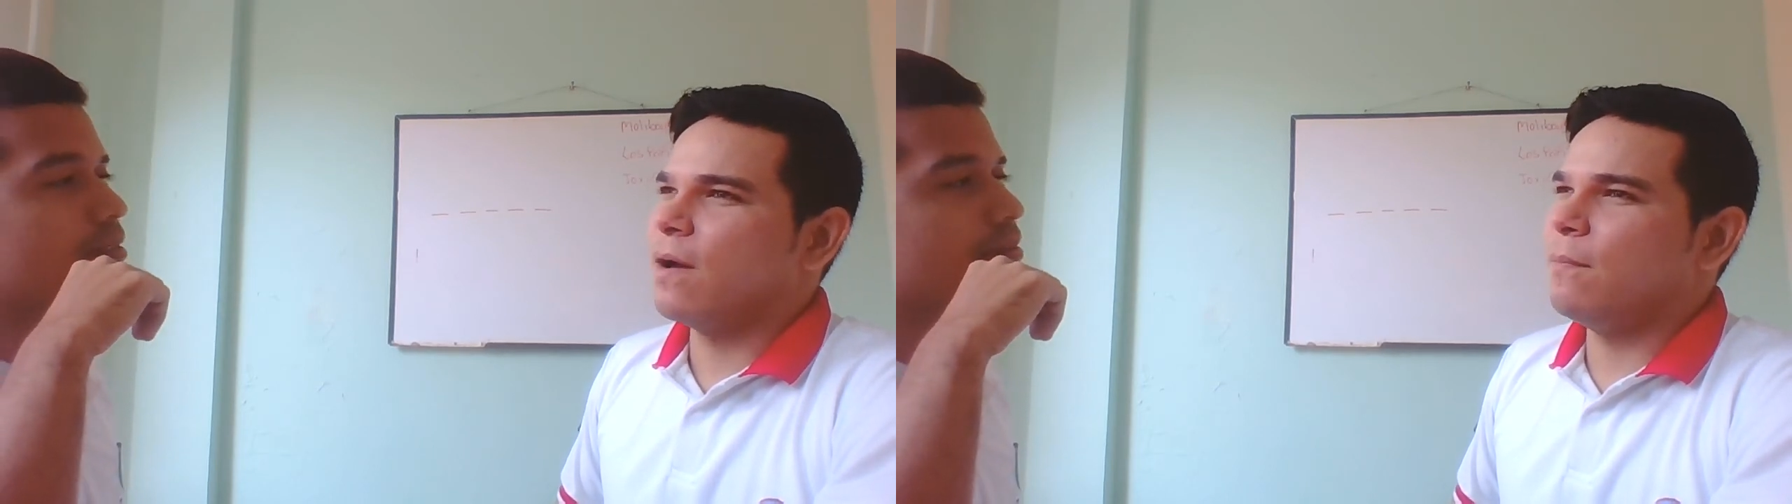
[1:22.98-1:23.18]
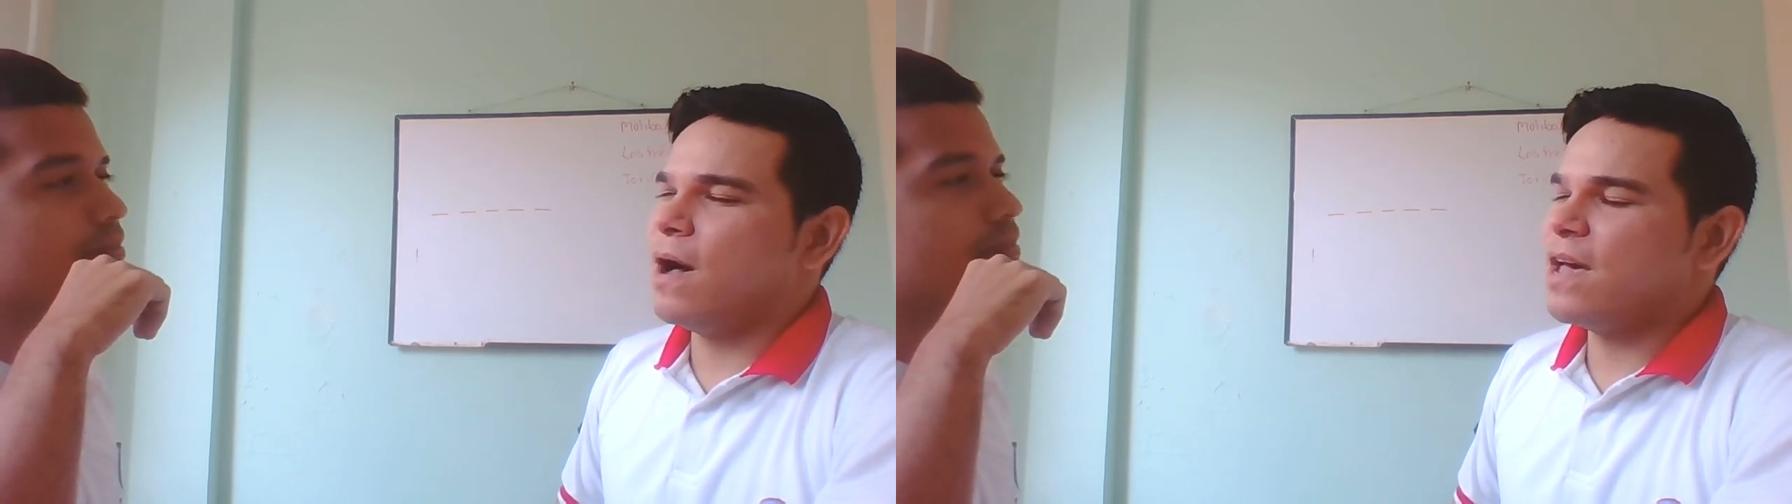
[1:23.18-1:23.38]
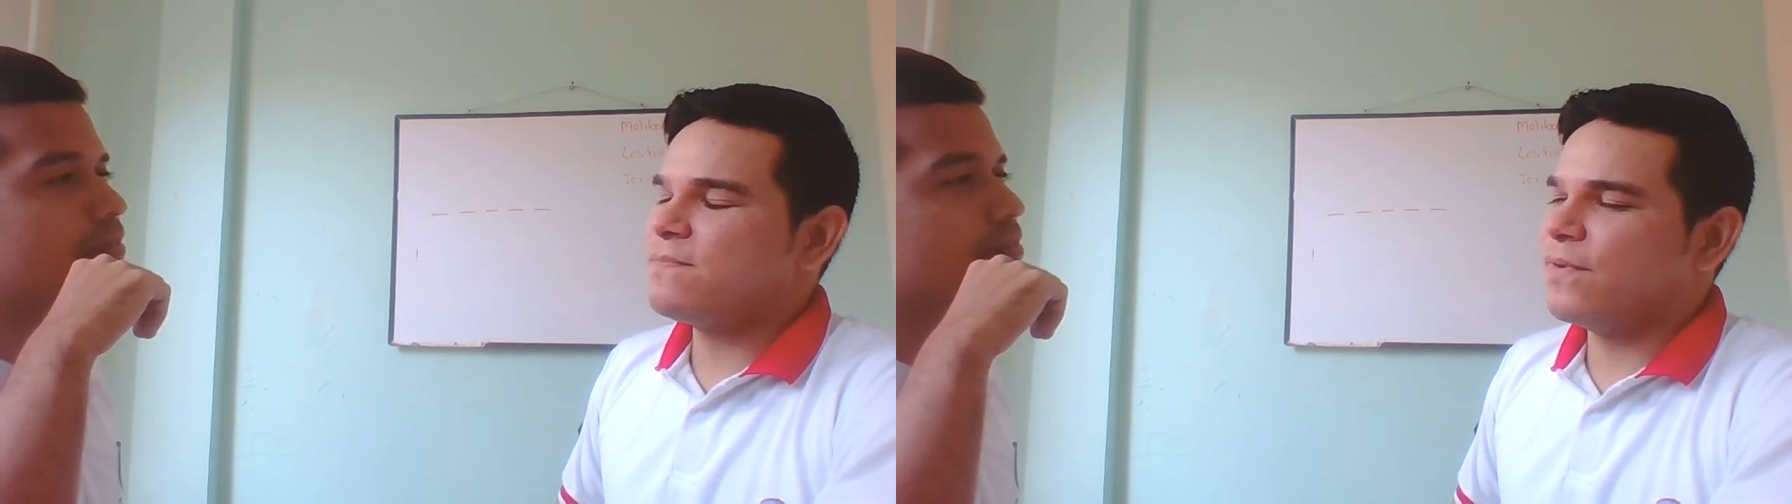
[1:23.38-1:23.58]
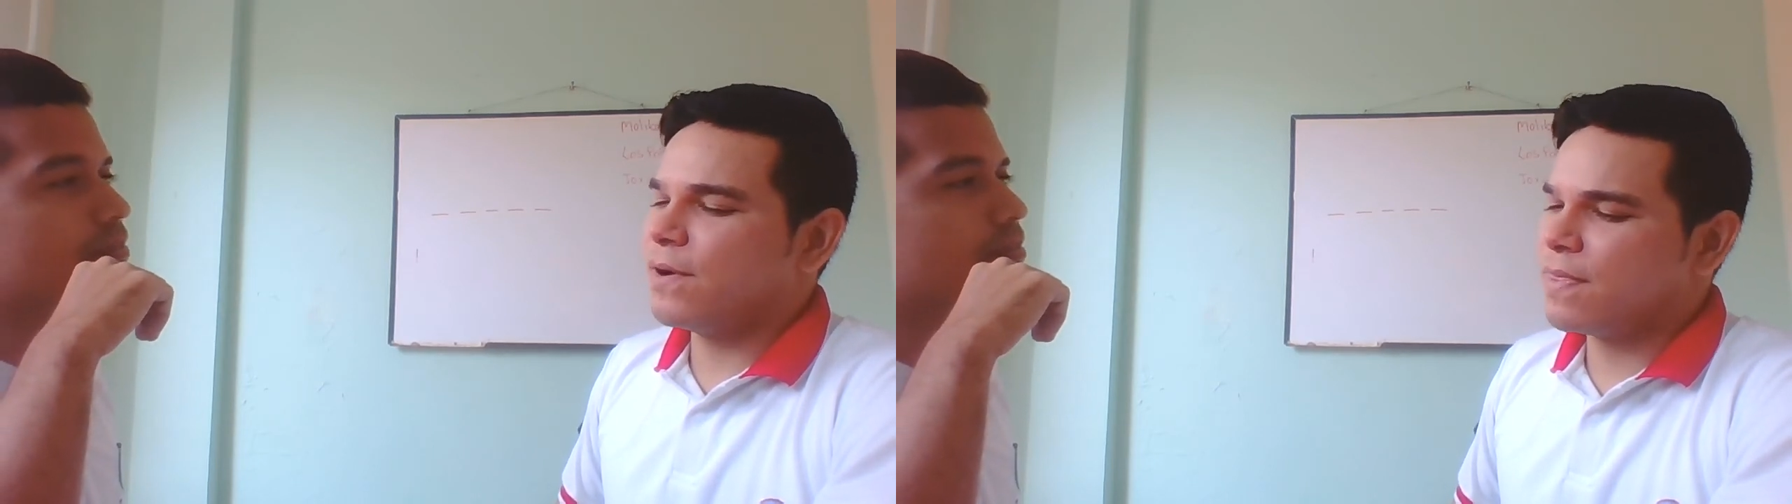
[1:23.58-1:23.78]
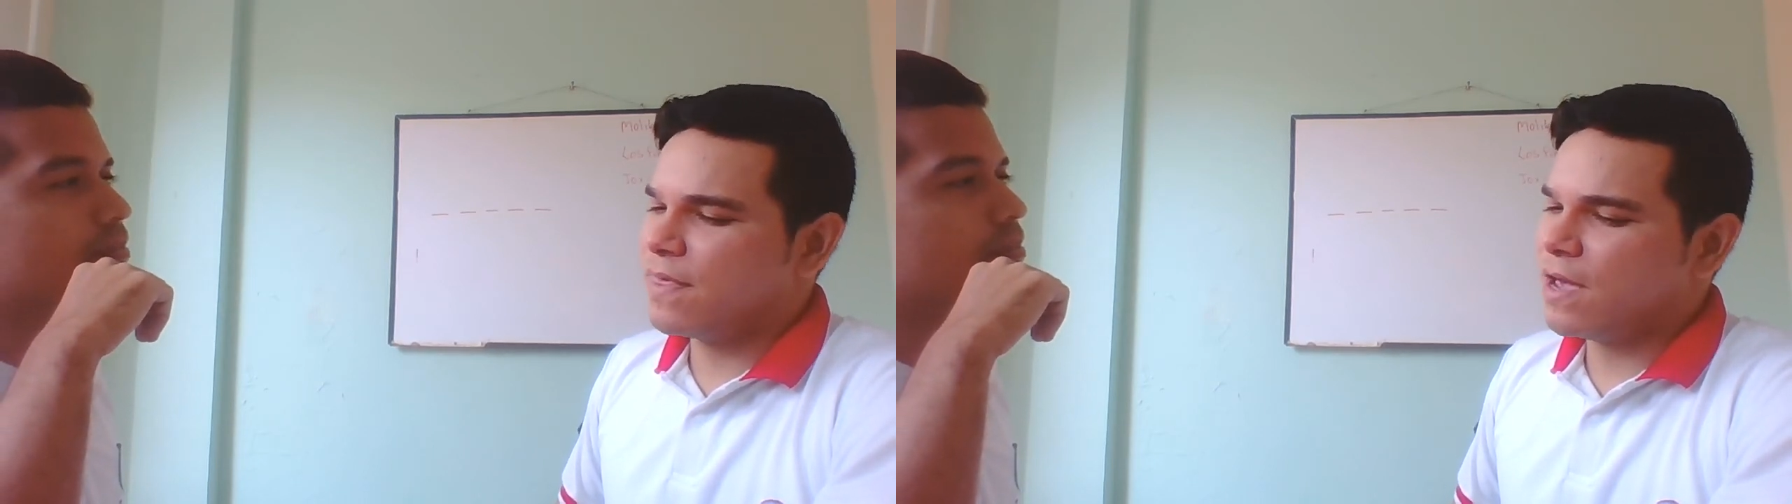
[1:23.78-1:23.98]
My
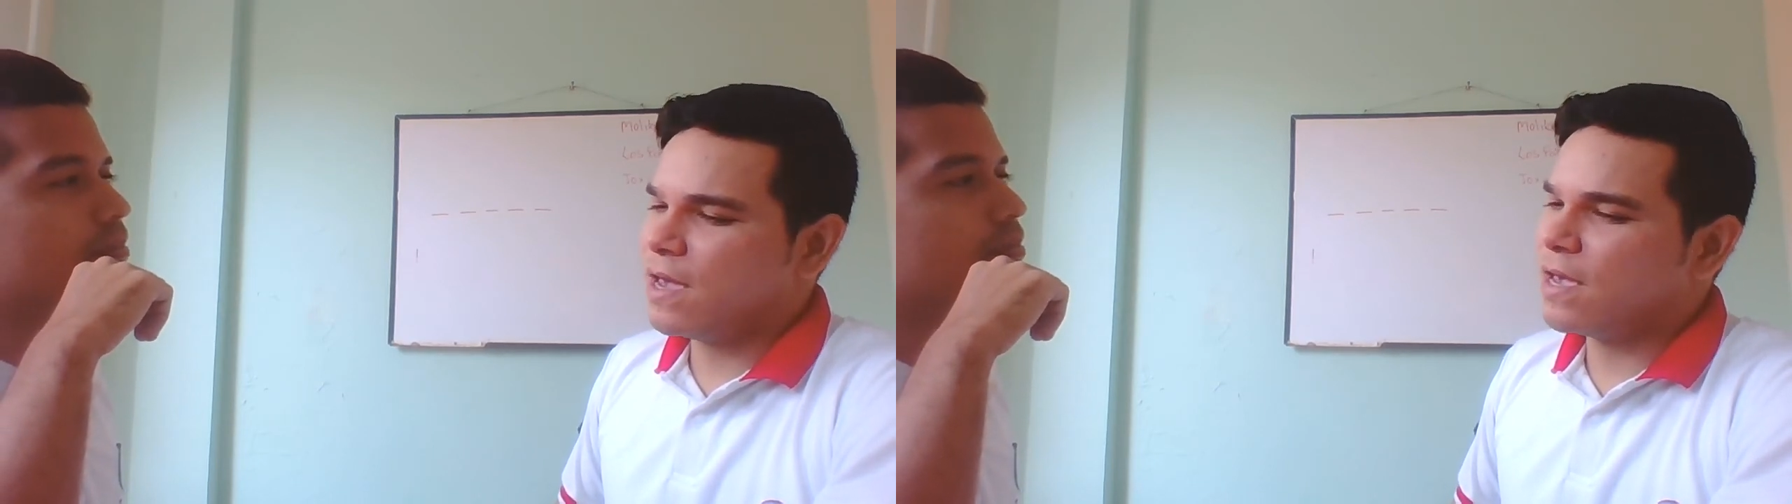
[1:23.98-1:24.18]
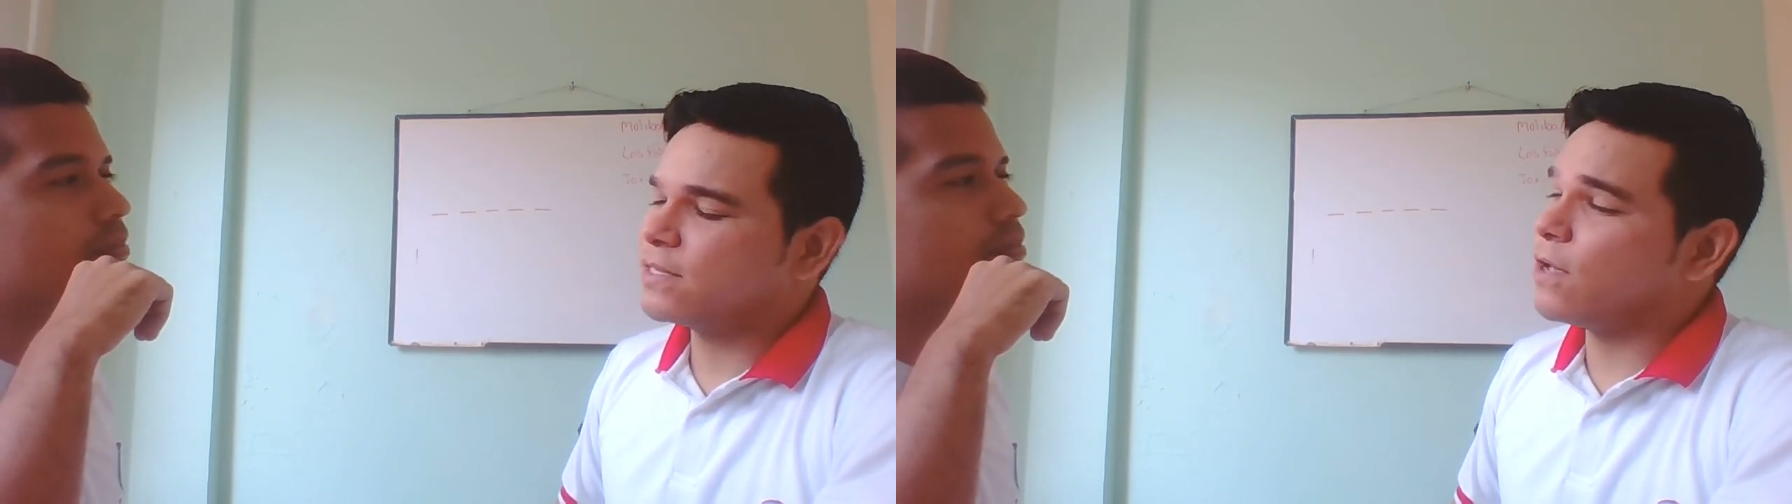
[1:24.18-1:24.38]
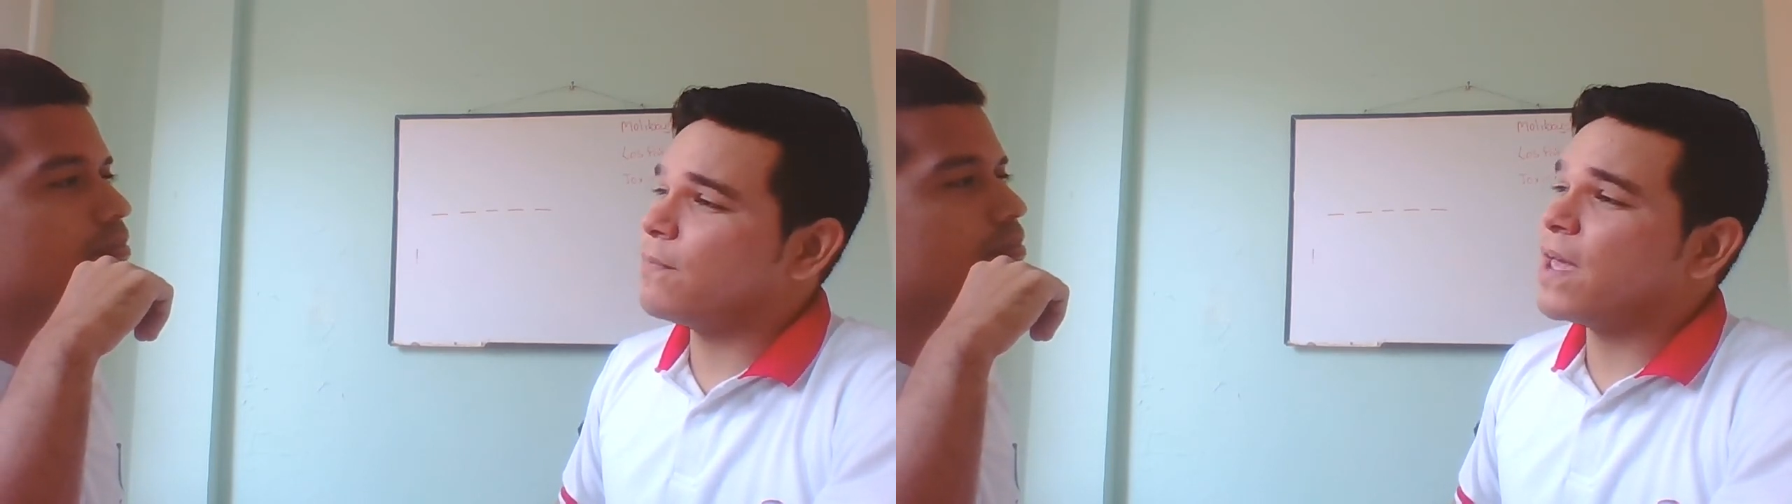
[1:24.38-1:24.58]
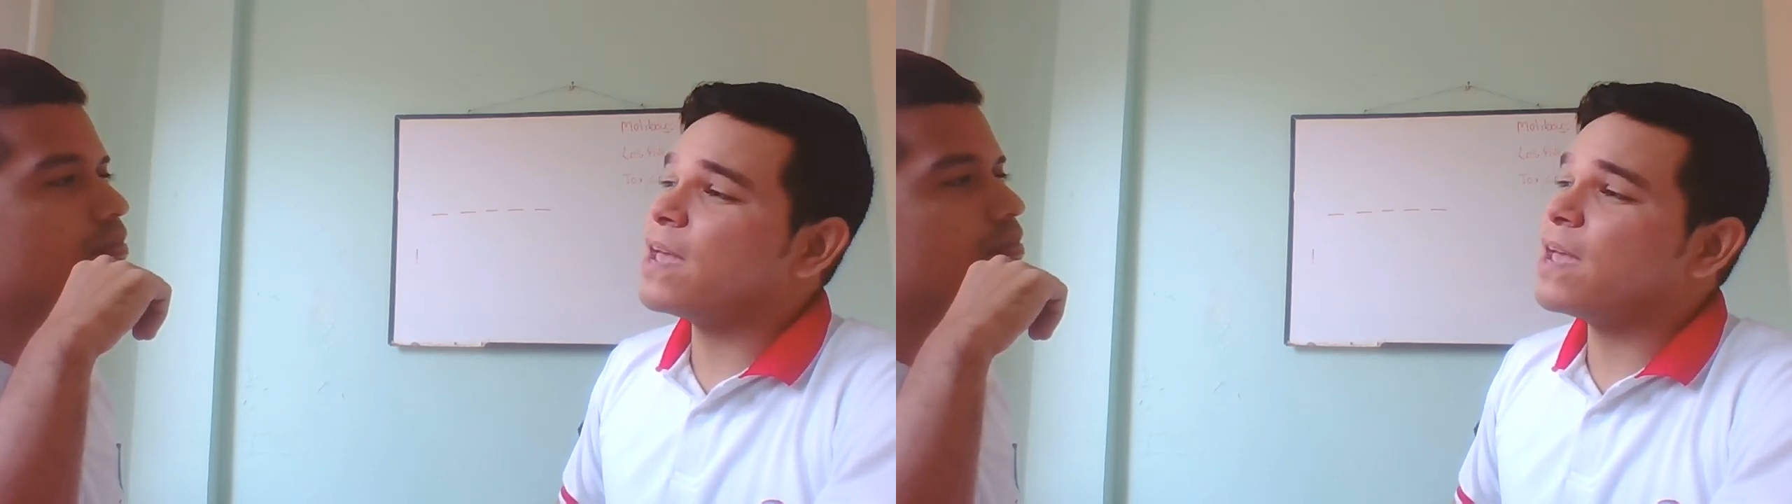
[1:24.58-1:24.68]
birthday is on